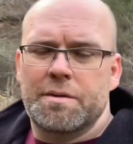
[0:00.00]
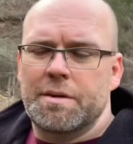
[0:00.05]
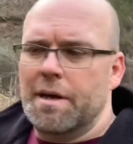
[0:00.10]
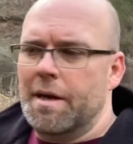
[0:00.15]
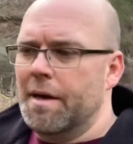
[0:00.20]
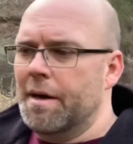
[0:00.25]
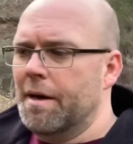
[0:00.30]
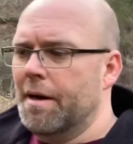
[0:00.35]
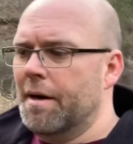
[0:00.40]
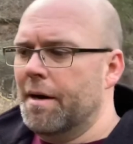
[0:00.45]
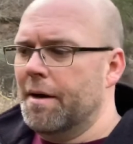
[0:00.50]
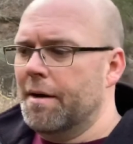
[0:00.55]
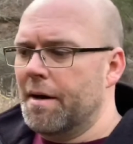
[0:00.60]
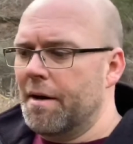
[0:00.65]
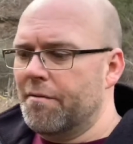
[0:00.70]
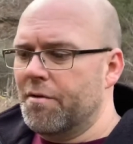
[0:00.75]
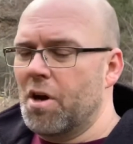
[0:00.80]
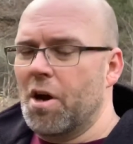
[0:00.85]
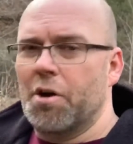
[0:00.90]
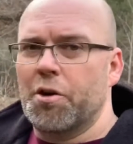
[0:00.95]

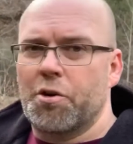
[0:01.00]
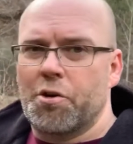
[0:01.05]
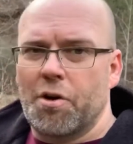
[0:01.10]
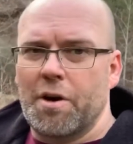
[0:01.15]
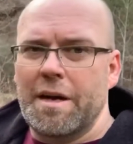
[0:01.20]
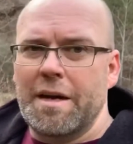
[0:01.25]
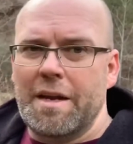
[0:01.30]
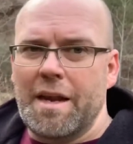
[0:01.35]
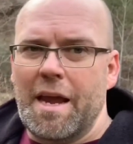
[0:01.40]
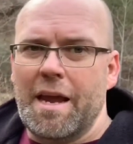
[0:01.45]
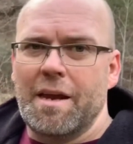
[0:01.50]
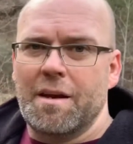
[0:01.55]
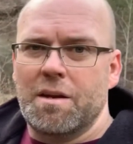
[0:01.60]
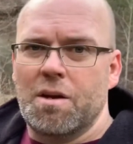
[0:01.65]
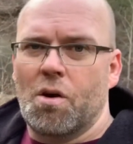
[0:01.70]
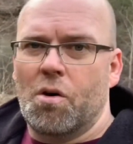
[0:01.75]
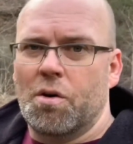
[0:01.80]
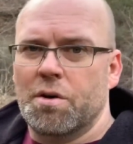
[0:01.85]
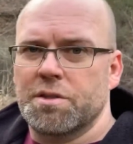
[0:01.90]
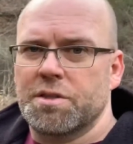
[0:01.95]
I've got green hand
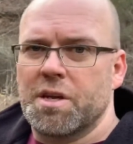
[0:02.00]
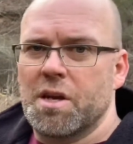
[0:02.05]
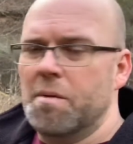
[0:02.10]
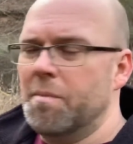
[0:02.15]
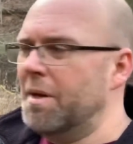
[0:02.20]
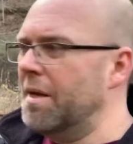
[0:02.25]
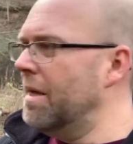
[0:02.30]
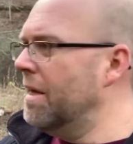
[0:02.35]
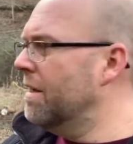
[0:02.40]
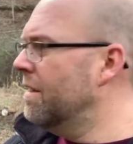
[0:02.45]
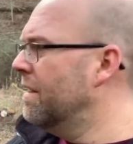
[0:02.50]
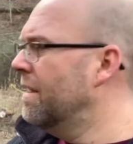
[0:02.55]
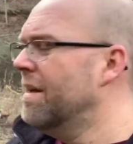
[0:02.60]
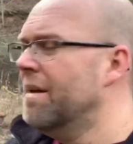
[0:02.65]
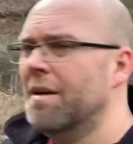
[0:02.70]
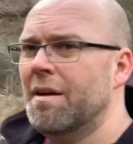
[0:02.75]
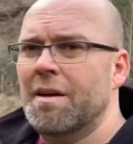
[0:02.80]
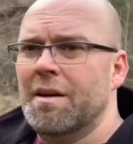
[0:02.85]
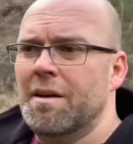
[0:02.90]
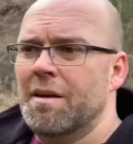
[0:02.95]
guards coming in,
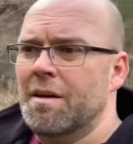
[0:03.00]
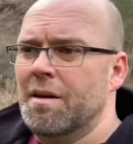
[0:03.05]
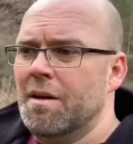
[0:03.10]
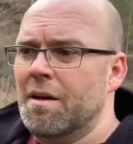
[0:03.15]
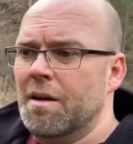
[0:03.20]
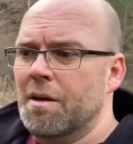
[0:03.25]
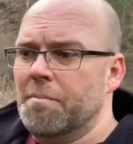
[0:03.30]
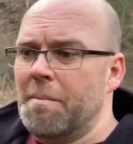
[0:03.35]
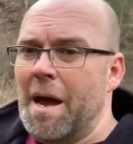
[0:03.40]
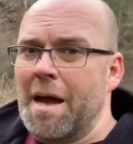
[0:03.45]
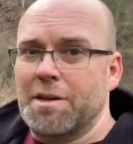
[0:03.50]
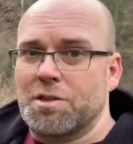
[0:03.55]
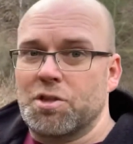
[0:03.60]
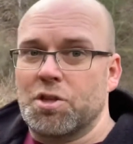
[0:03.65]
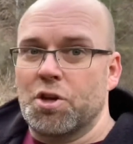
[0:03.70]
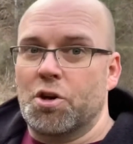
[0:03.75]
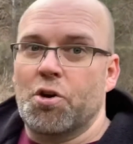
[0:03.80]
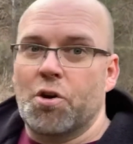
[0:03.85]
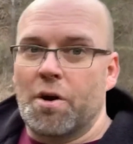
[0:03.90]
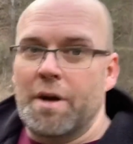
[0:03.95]
match
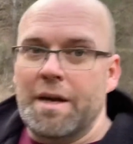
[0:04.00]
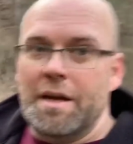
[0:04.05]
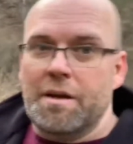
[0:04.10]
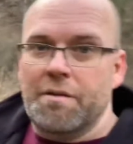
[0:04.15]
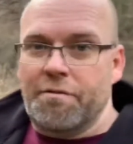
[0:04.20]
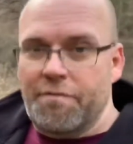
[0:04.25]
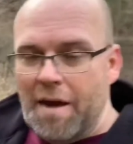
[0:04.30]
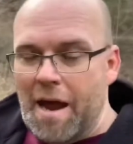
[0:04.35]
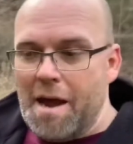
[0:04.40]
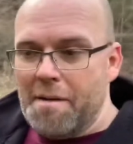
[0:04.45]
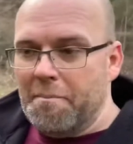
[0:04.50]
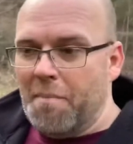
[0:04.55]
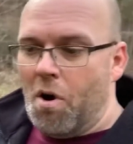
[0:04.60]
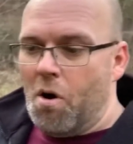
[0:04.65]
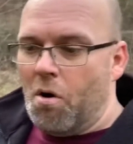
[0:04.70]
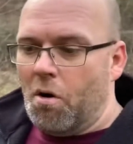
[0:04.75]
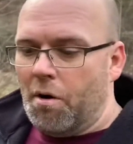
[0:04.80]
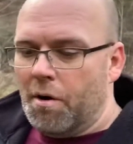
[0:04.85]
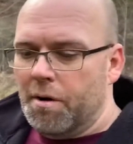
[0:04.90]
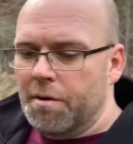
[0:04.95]
the green fat
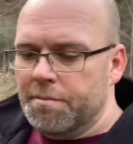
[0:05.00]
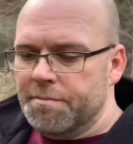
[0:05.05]
bar.